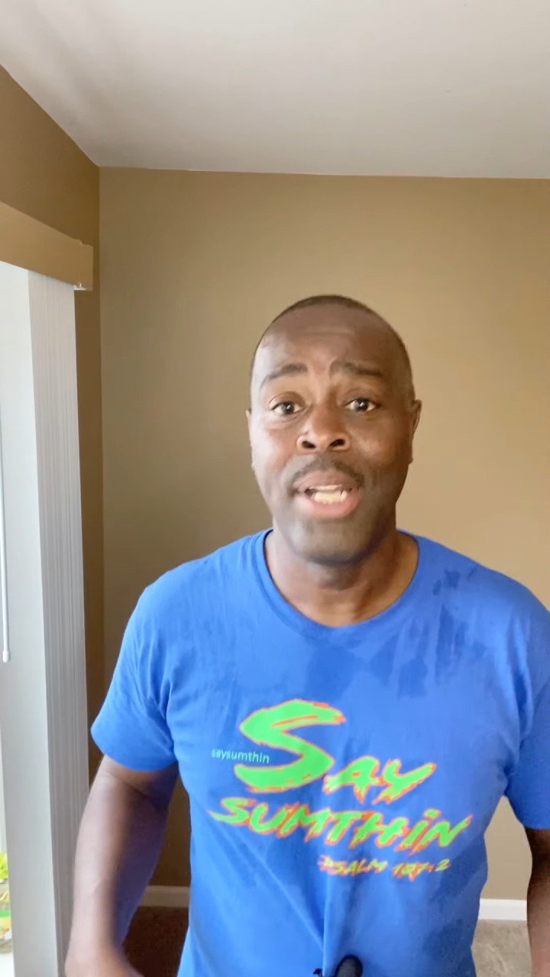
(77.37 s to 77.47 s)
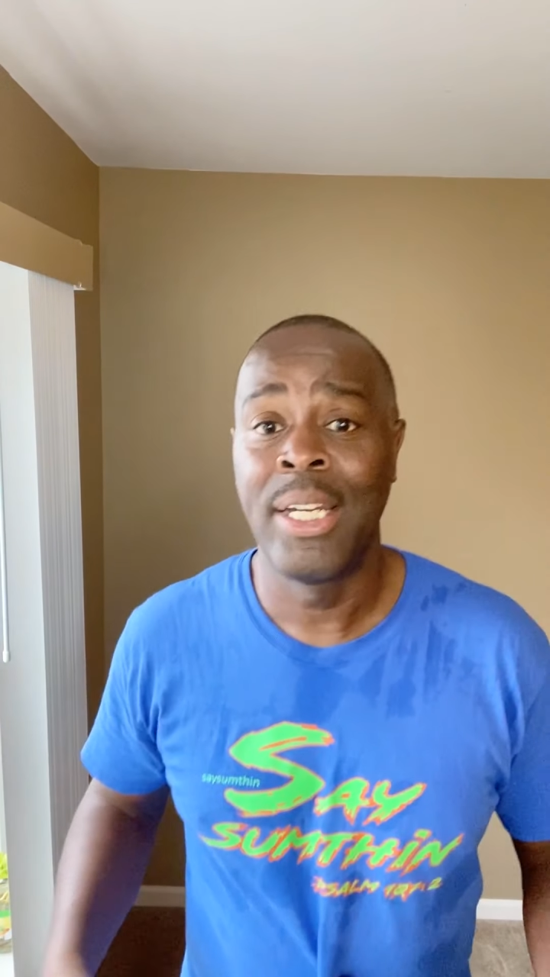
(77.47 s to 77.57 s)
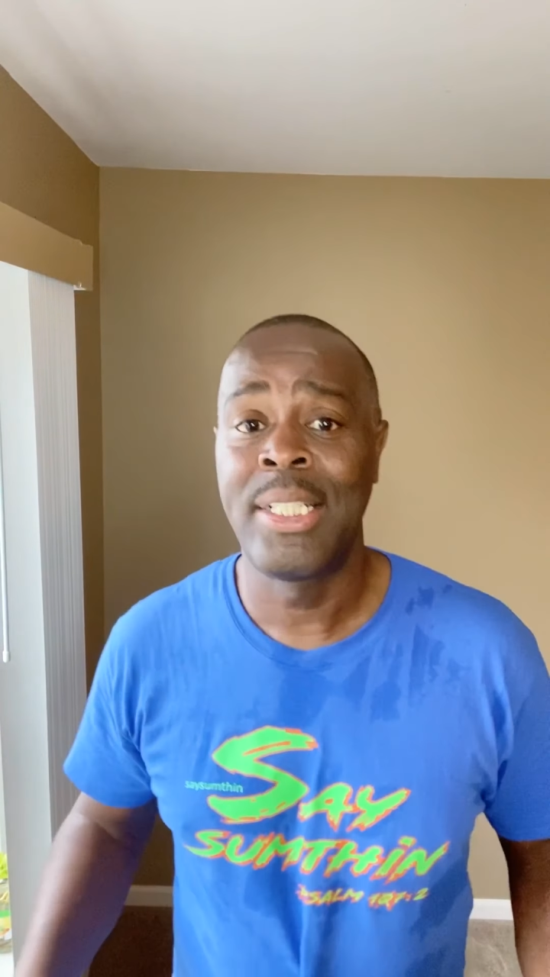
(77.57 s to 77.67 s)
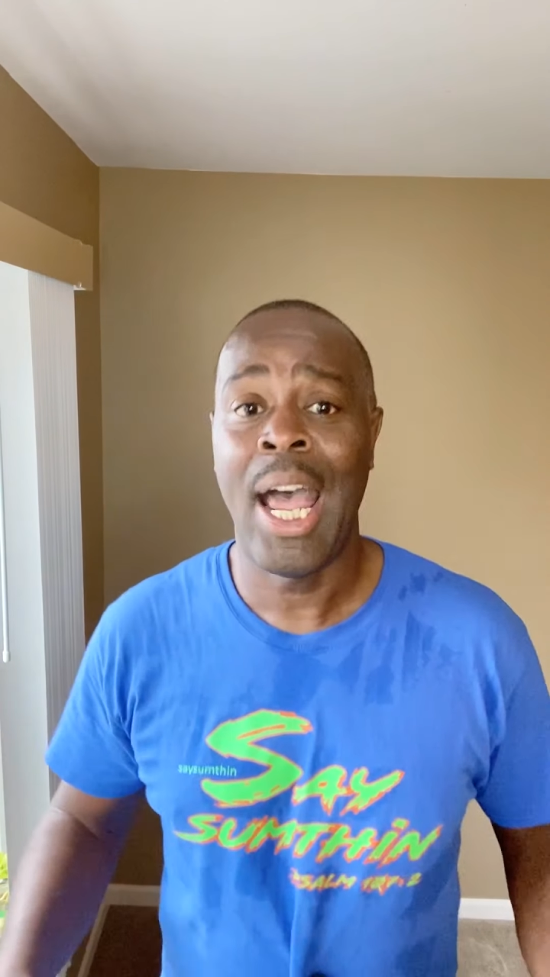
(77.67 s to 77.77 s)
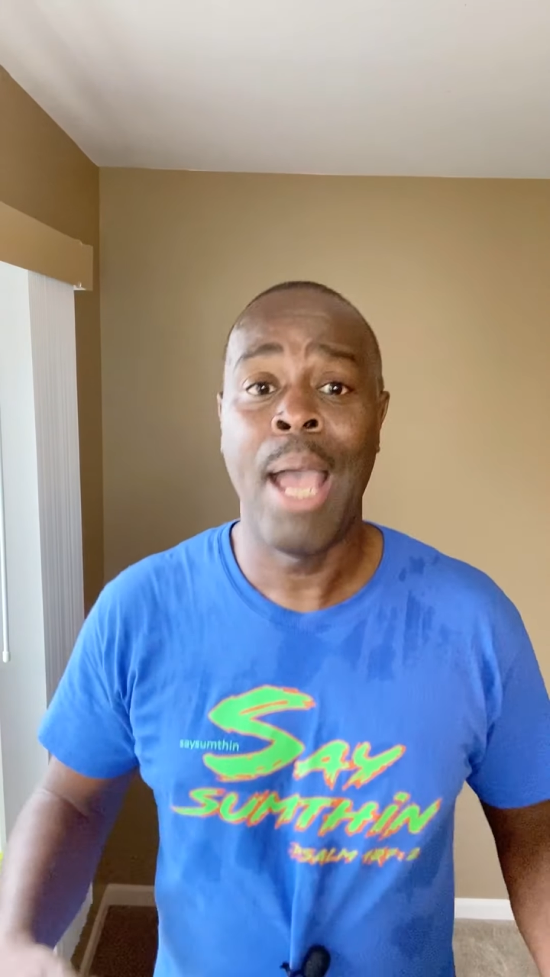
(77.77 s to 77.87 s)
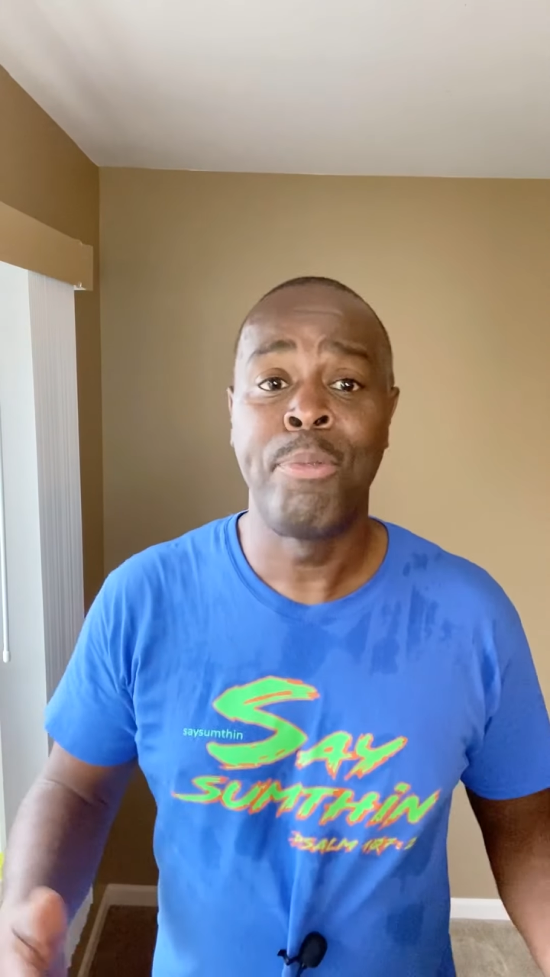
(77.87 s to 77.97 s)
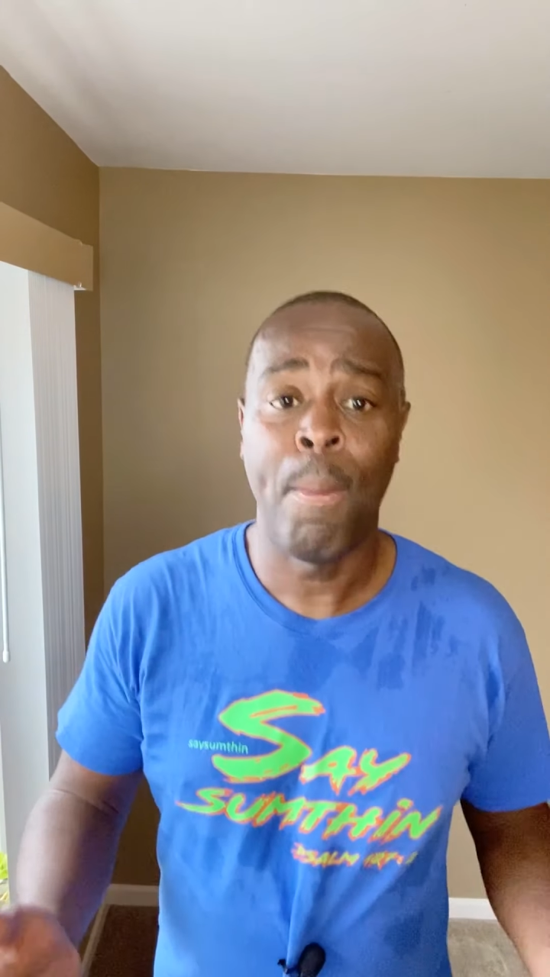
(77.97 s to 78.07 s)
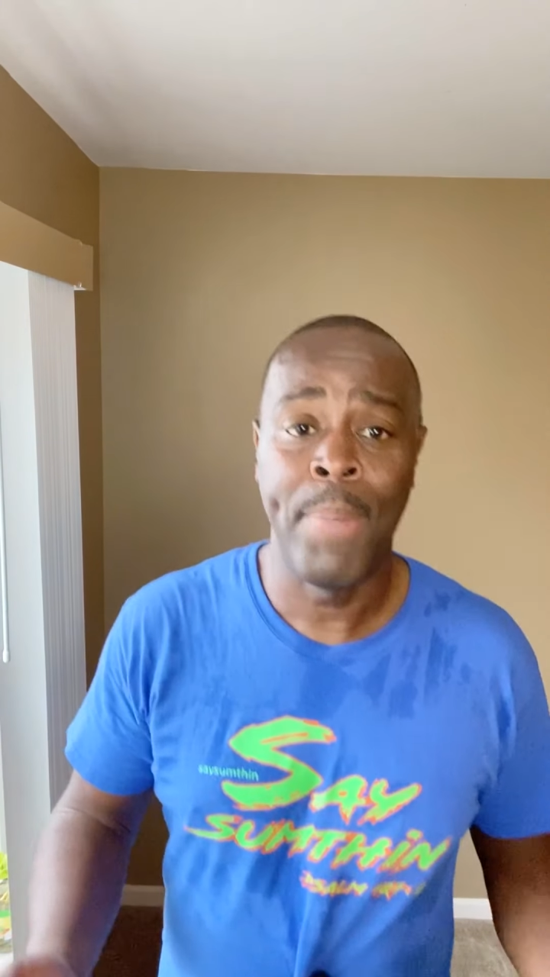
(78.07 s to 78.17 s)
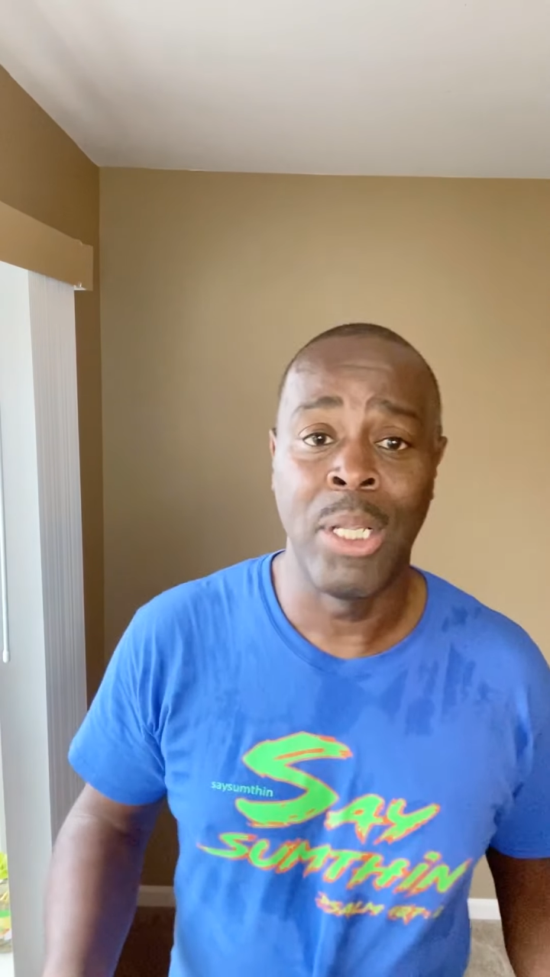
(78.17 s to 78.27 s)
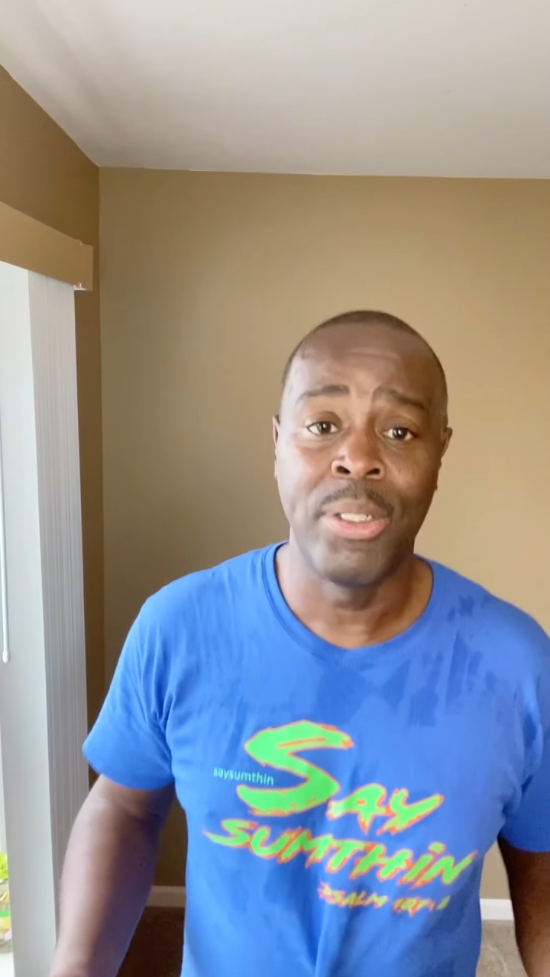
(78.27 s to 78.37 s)
and a time to
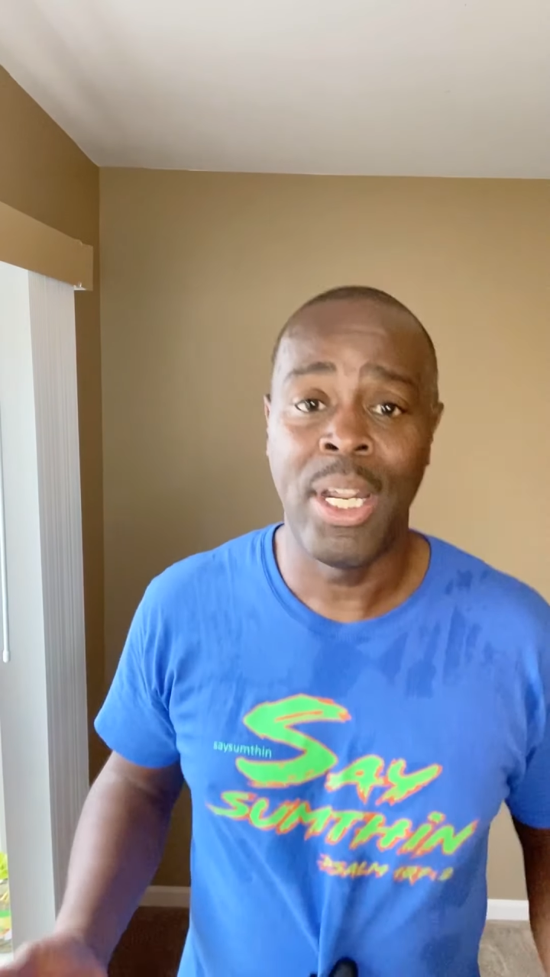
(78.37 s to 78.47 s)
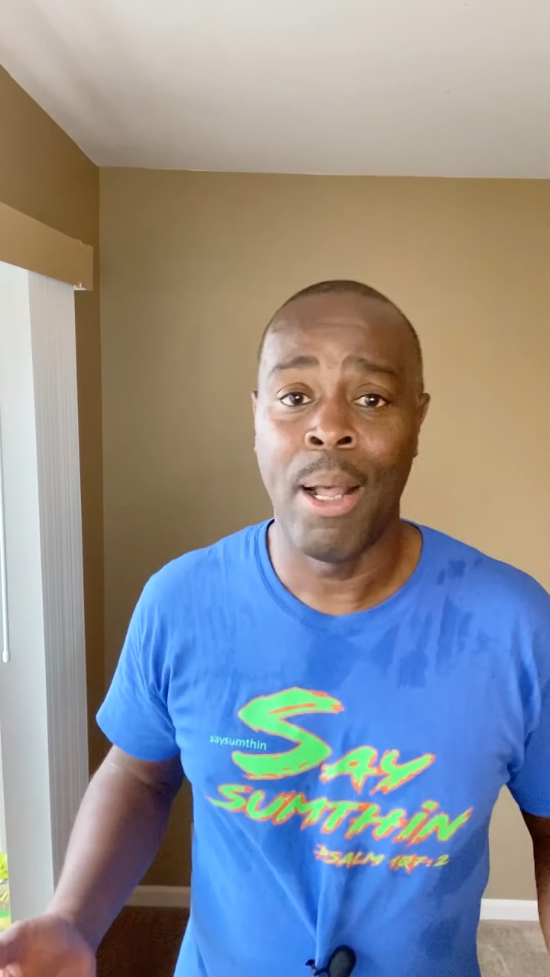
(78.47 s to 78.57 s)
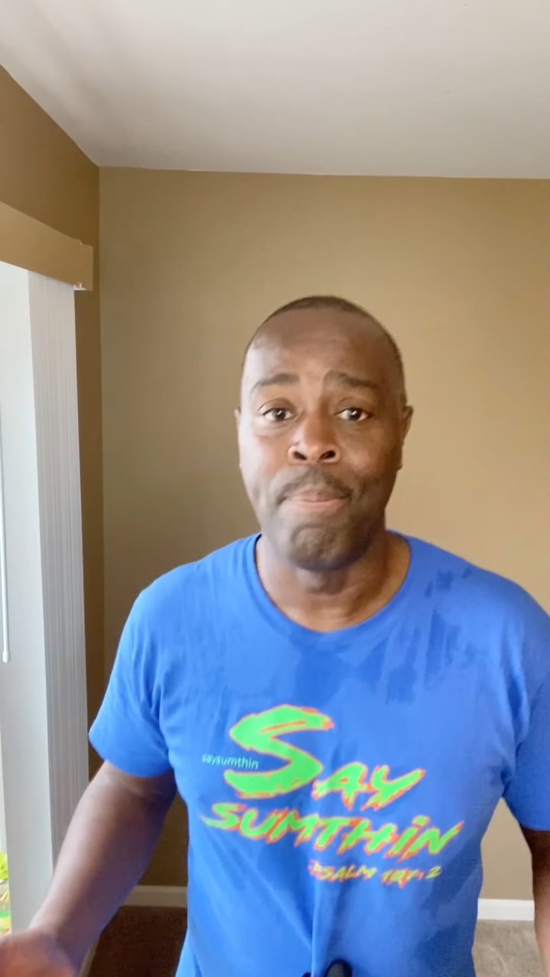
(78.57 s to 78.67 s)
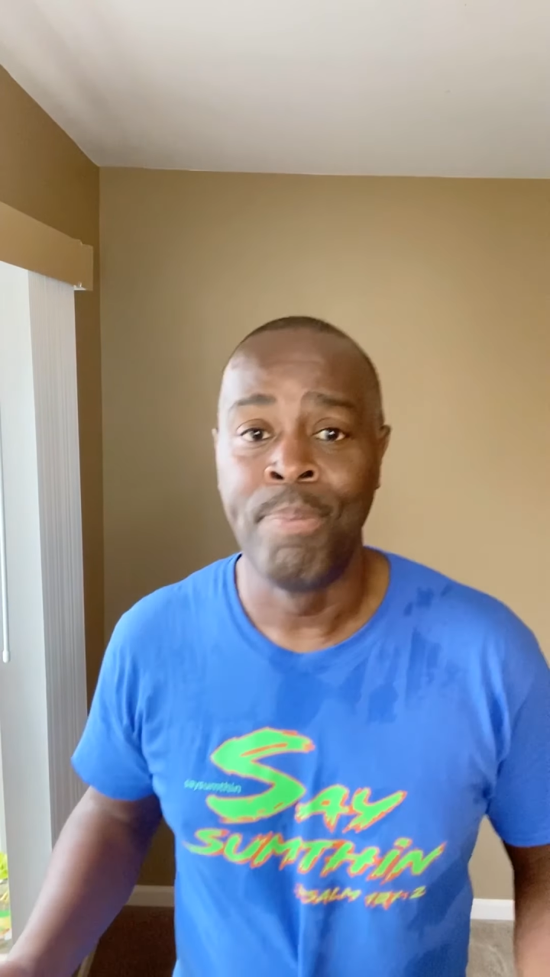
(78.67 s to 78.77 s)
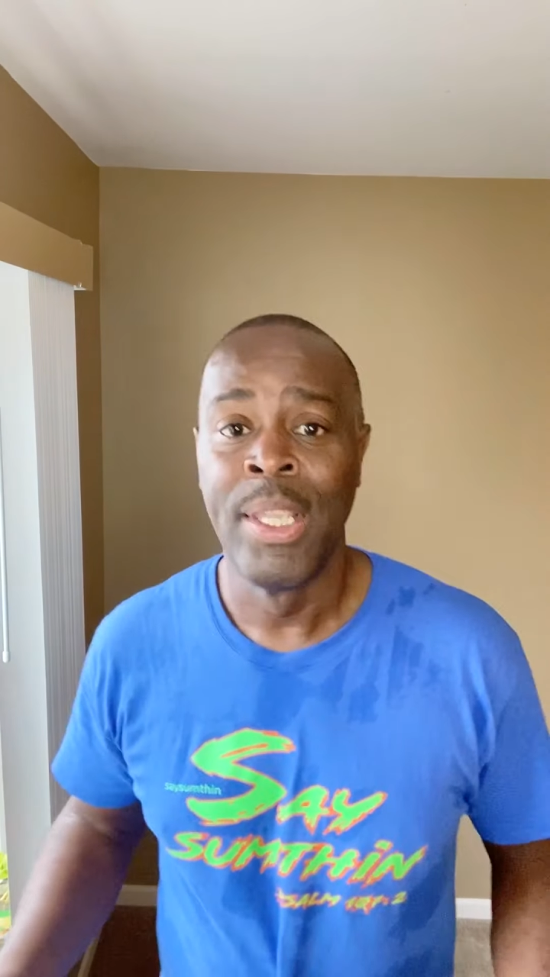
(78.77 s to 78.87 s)
build up.